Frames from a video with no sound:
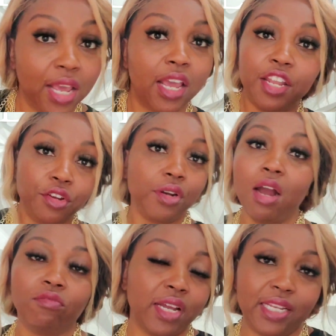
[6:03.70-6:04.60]
and you're
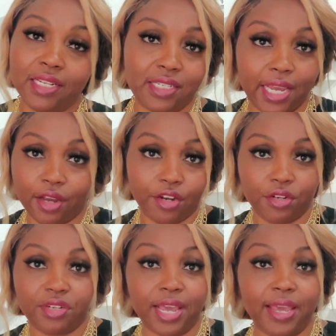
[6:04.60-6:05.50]
not ready to take on your
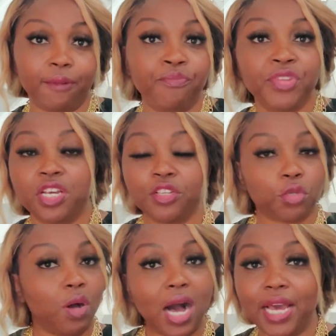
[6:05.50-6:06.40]
day.
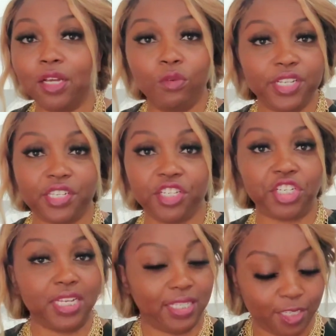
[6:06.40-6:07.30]
So I always
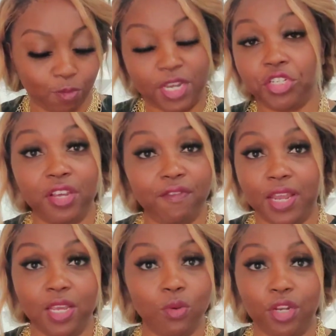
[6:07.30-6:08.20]
suggest, especially if
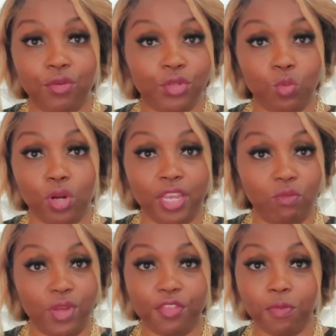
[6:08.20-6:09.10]
anyone who is working
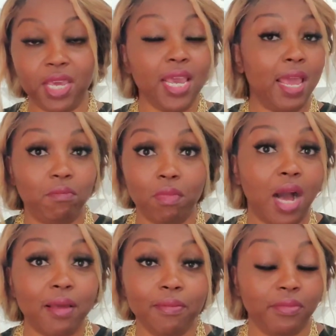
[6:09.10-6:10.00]
with me and
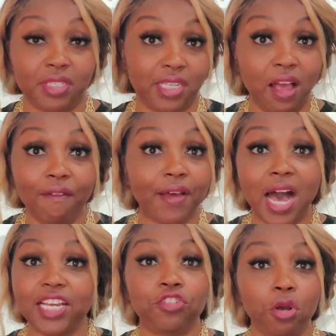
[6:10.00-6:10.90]
myself,
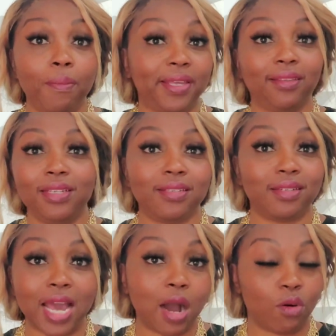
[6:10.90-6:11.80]
I show up at least an
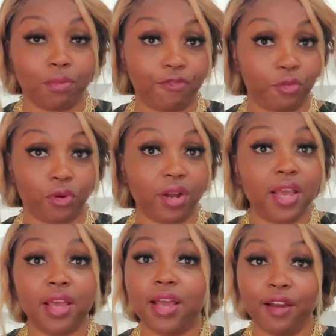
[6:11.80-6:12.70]
hour before
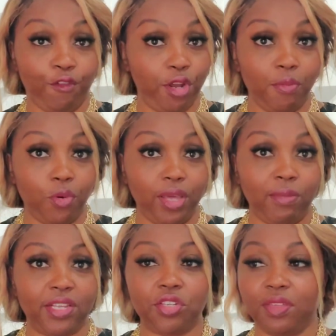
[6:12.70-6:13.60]
every
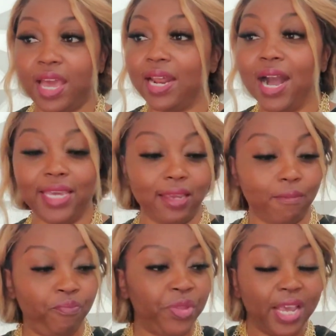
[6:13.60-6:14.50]
appointment so that I
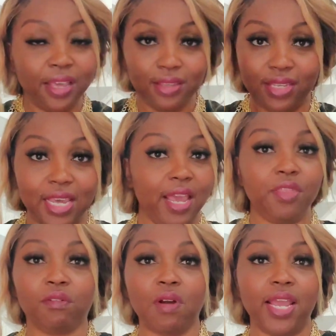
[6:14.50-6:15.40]
can get in
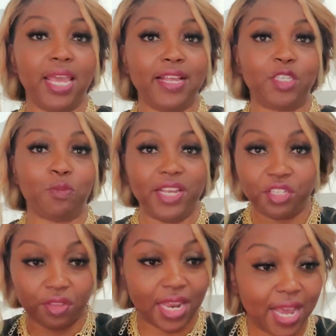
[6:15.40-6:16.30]
the right headspace, so
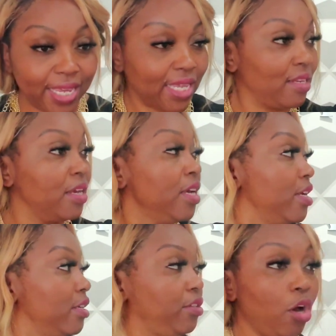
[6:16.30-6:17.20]
that I can
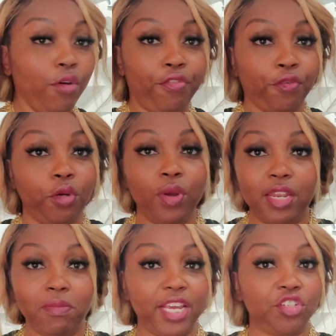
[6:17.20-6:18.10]
go through and
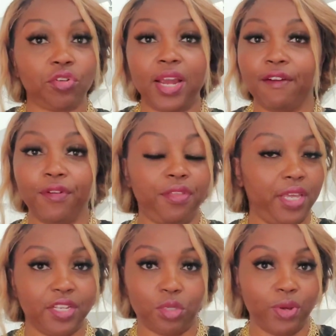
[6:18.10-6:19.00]
make sure everything
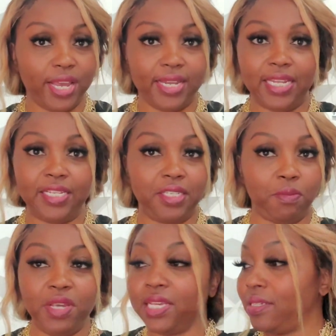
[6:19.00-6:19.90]
is the way it needs to
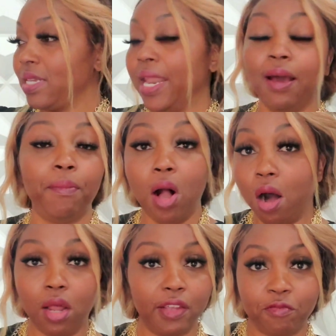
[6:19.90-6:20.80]
be, set up
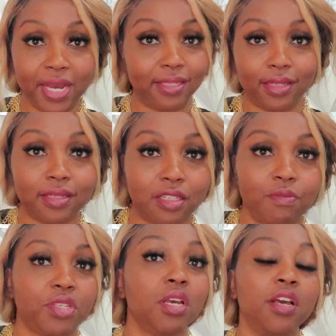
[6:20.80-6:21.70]
all of my
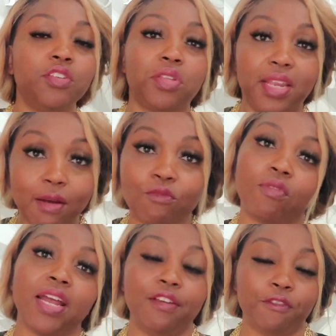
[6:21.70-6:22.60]
systems so that I'm
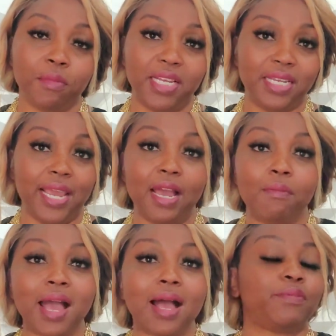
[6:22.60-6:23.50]
ready for my day. I'm
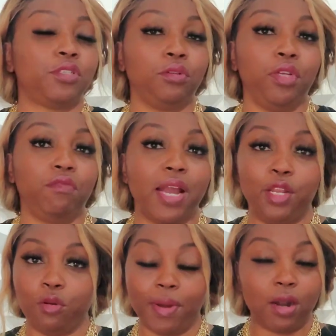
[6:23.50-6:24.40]
absolutely ready
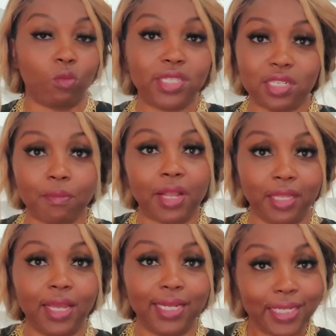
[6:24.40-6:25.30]
no matter what time my
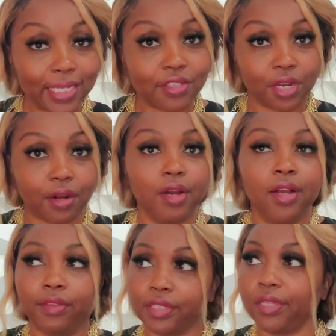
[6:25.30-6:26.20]
client gets here,
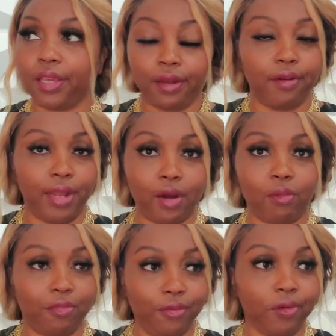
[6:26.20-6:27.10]
unless they get here an hour
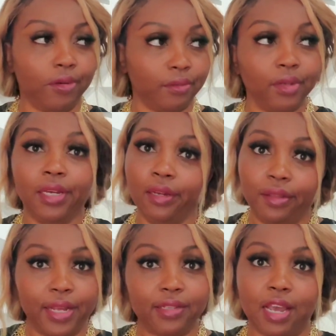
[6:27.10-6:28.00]
before. And
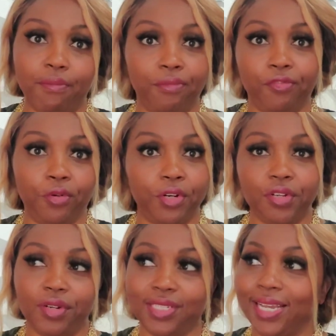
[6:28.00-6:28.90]
that's happened before too.
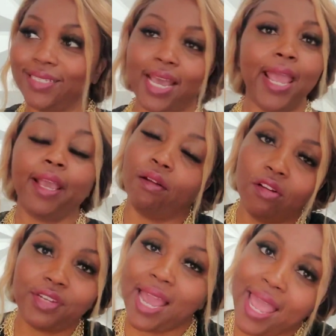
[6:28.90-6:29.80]
And I'm like, dang, girl,
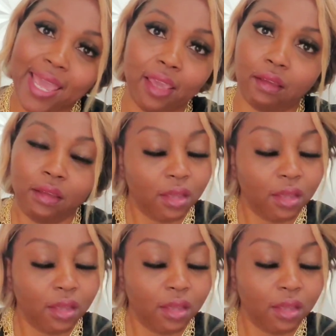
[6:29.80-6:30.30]
dang.